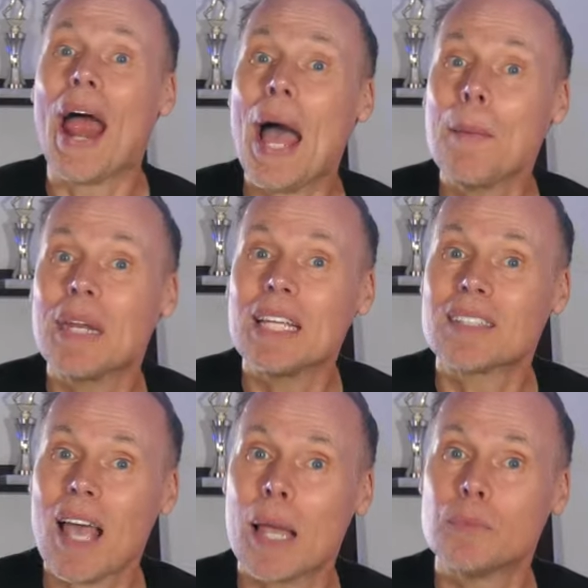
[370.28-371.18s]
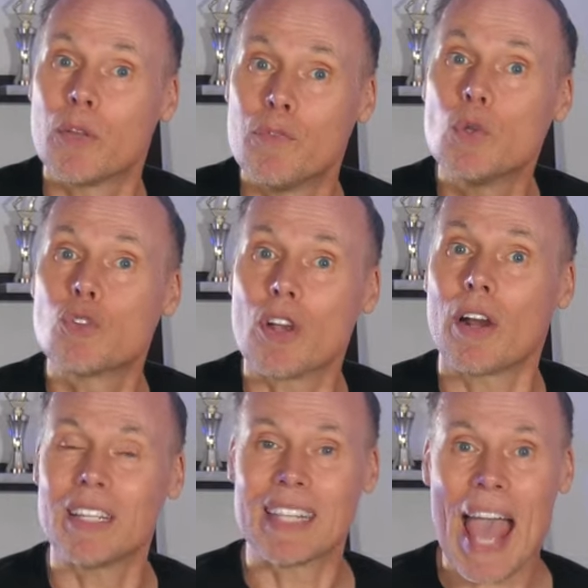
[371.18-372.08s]
how many times have you
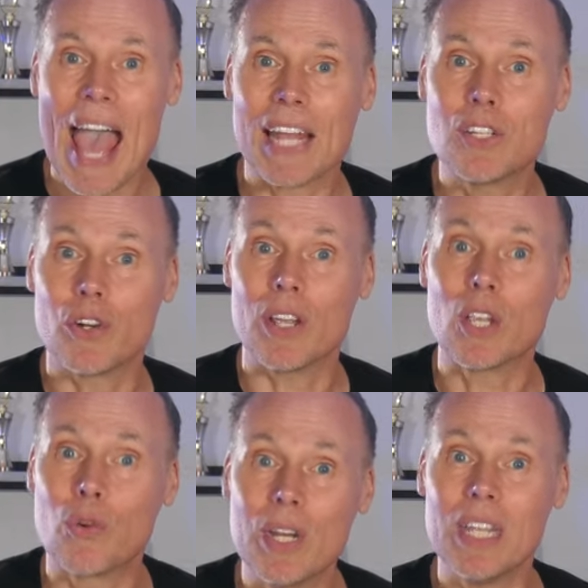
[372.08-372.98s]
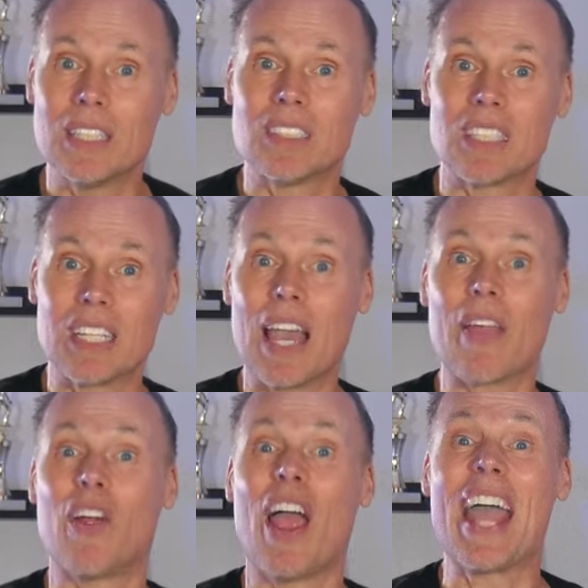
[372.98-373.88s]
started to add your ingredients
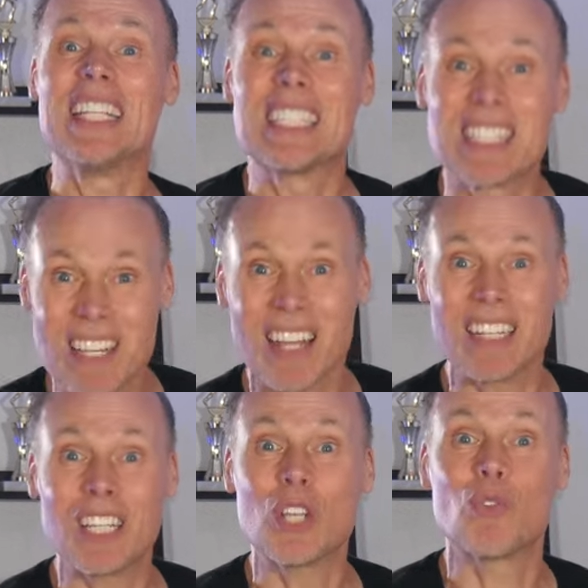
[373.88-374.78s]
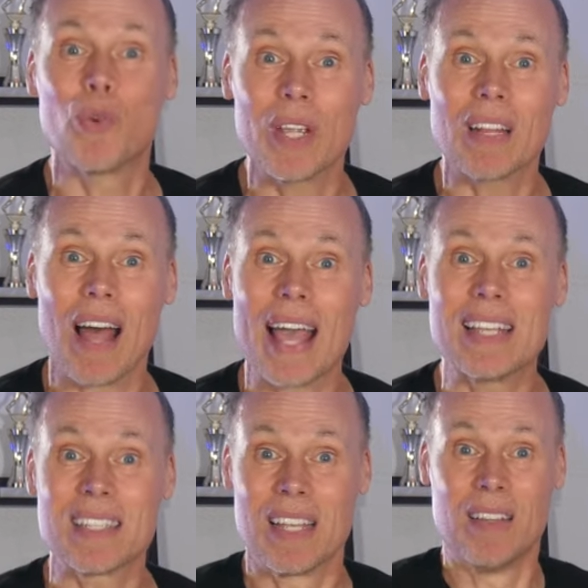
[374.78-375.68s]
together and suddenly
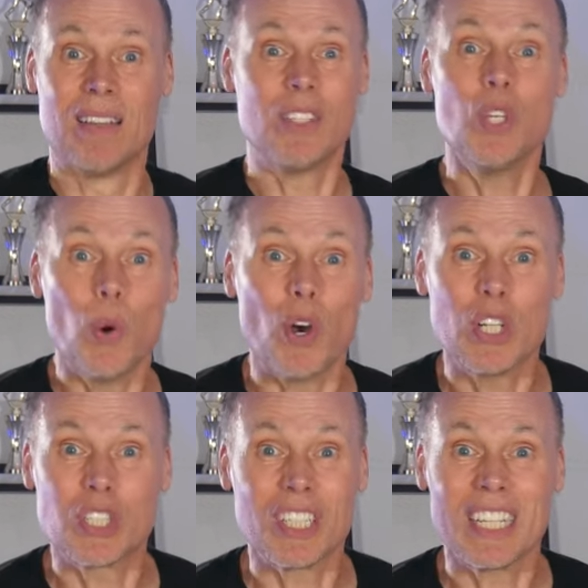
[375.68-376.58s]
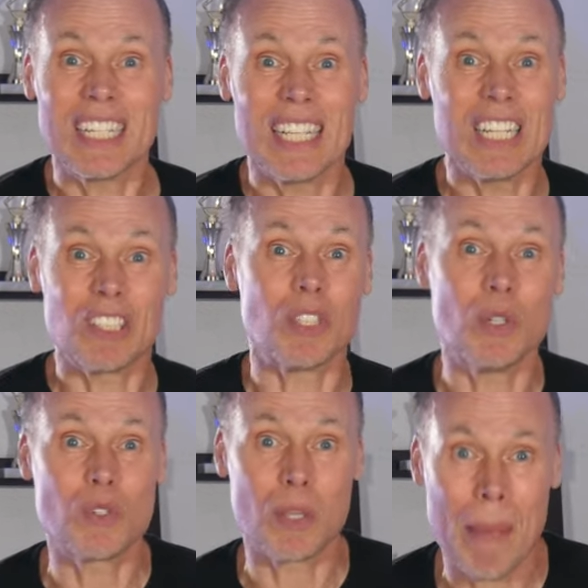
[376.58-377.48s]
realized you urgently needed to
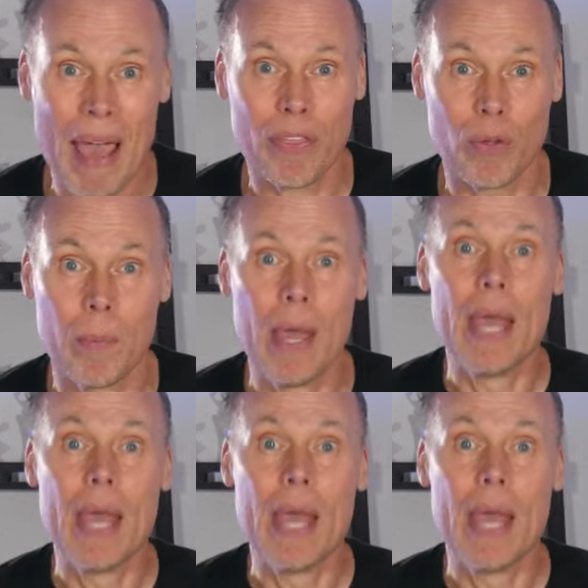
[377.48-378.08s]
use the bathroom?